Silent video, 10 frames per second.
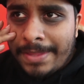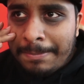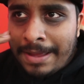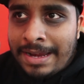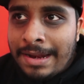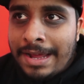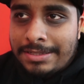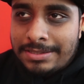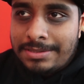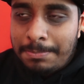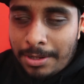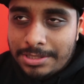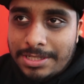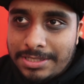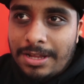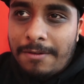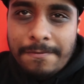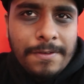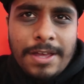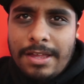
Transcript: He mainly likes monster stuff,